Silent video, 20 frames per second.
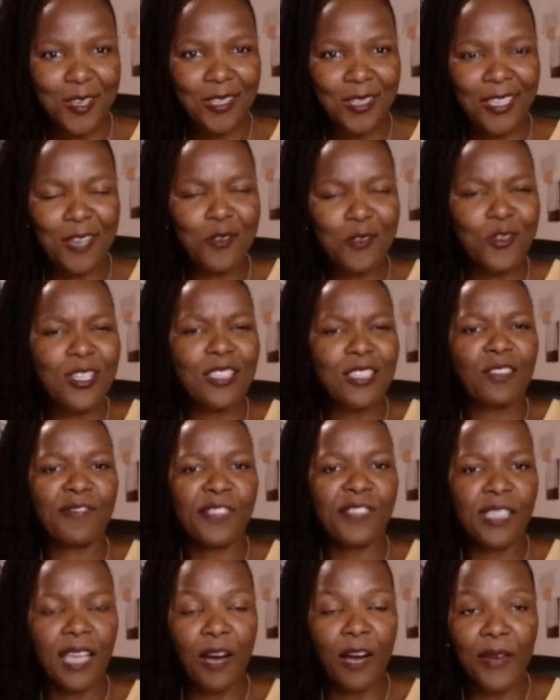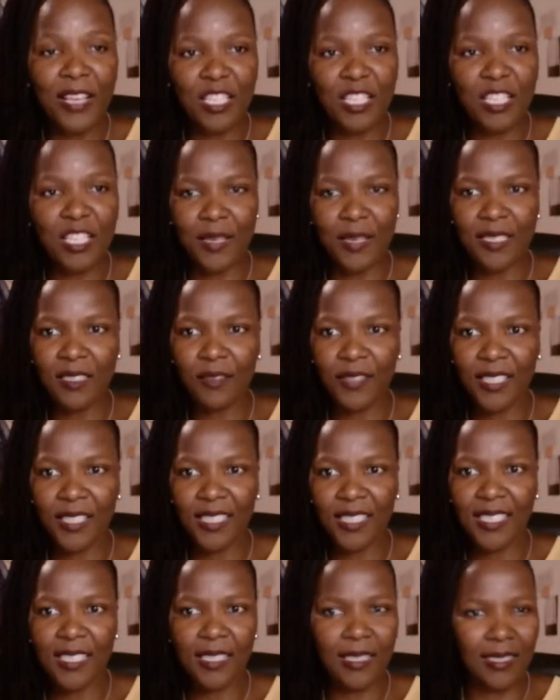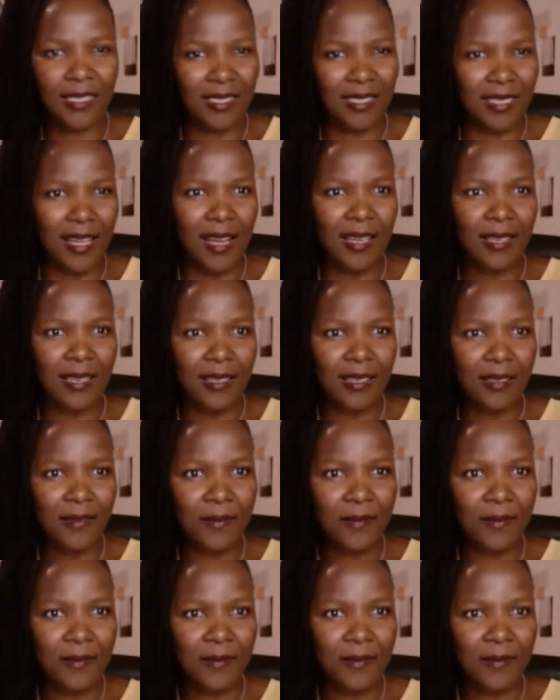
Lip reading: can you just feel how expansive is that?